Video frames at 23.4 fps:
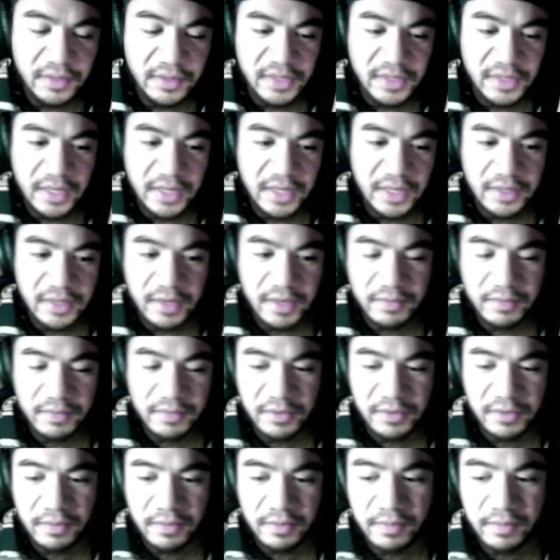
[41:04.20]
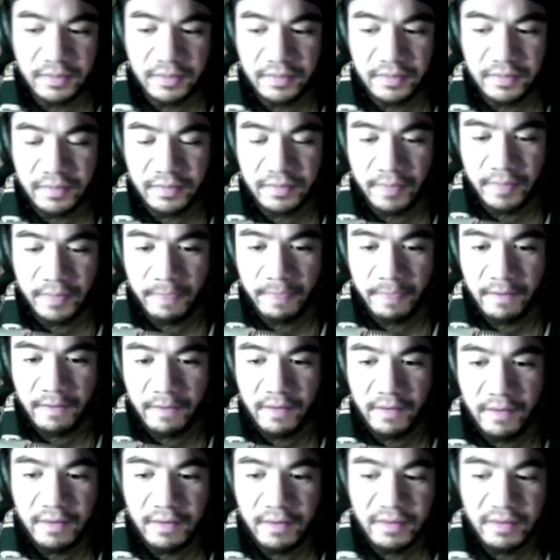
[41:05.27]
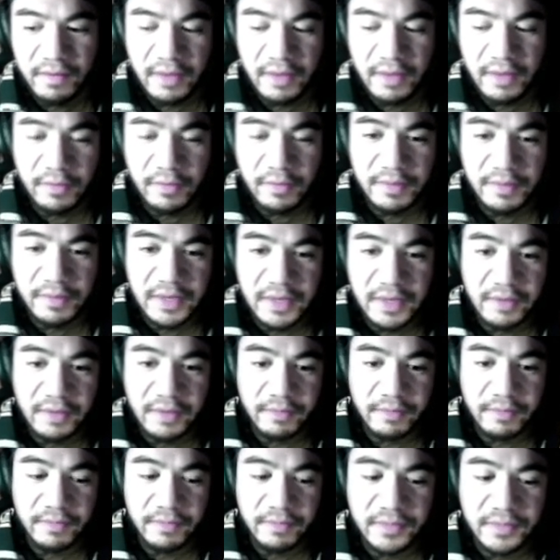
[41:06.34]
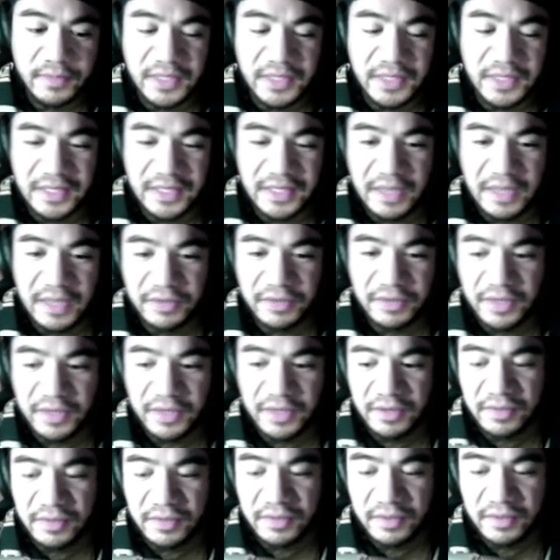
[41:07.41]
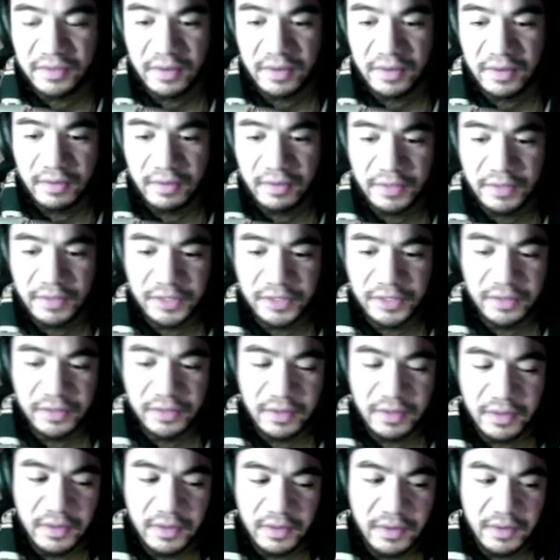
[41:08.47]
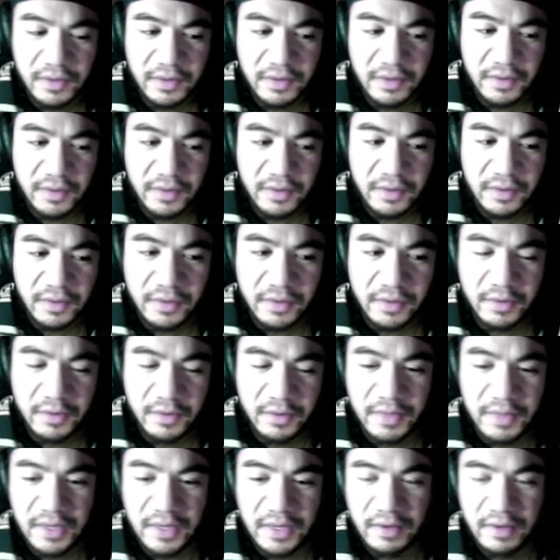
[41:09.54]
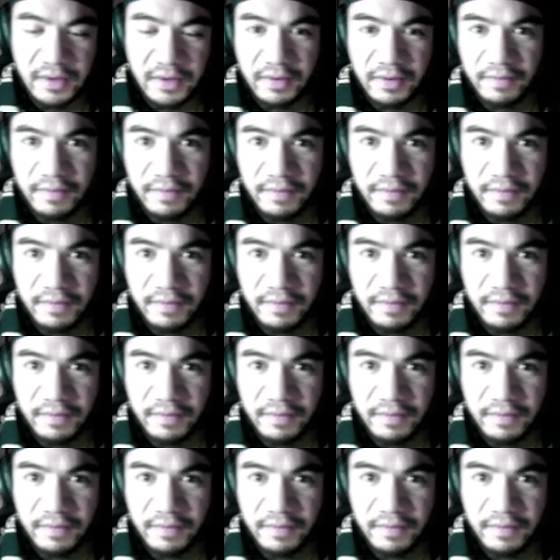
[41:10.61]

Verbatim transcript: that time. So that would be six thousand years, uh, which could be.